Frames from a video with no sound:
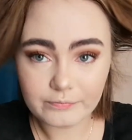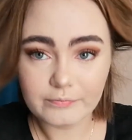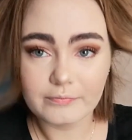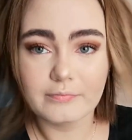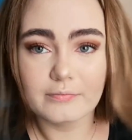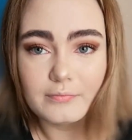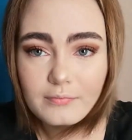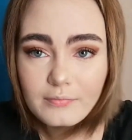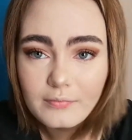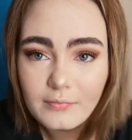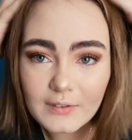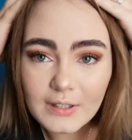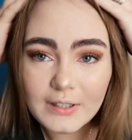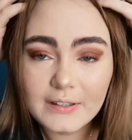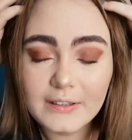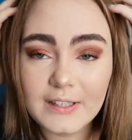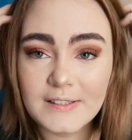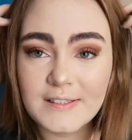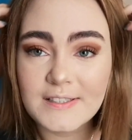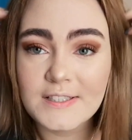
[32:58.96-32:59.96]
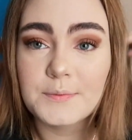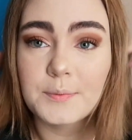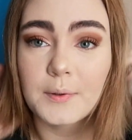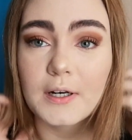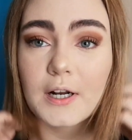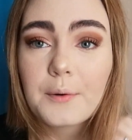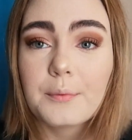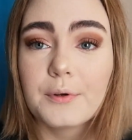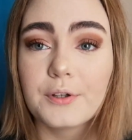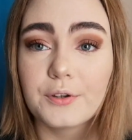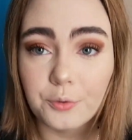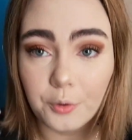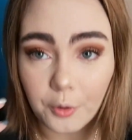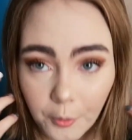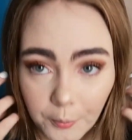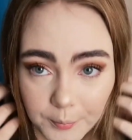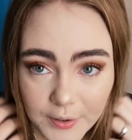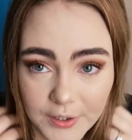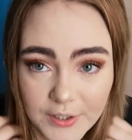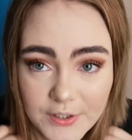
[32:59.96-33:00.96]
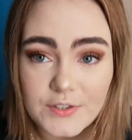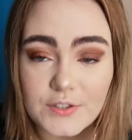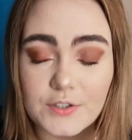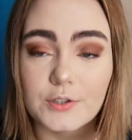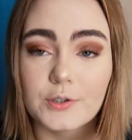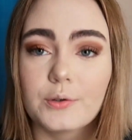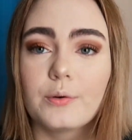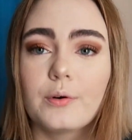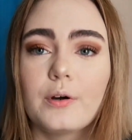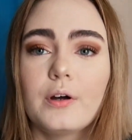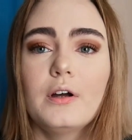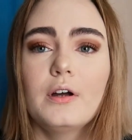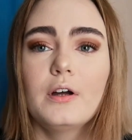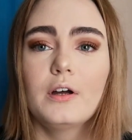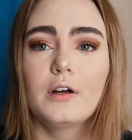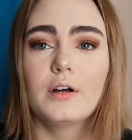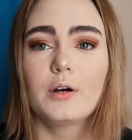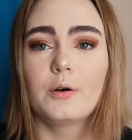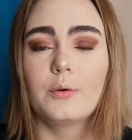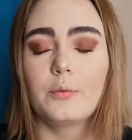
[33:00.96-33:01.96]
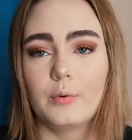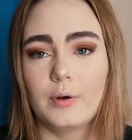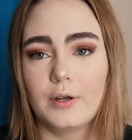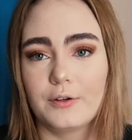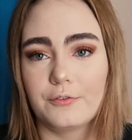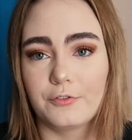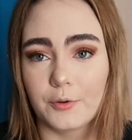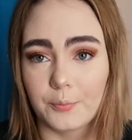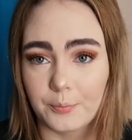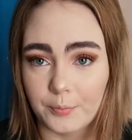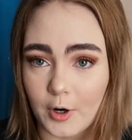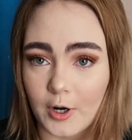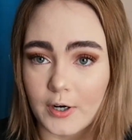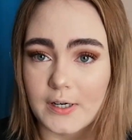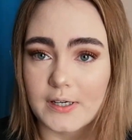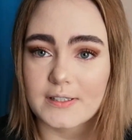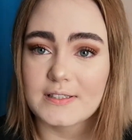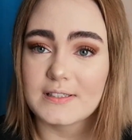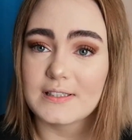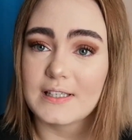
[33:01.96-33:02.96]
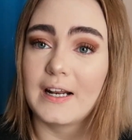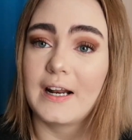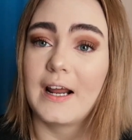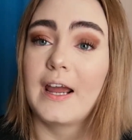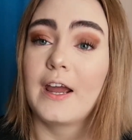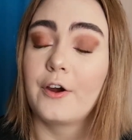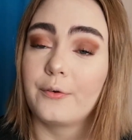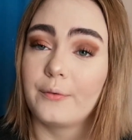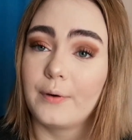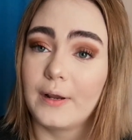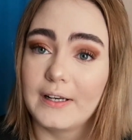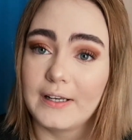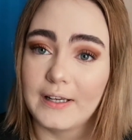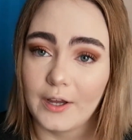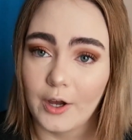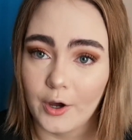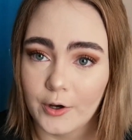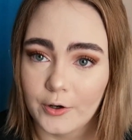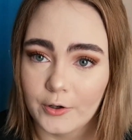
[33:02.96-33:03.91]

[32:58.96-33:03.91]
This is what I would normally do with the products that I already own.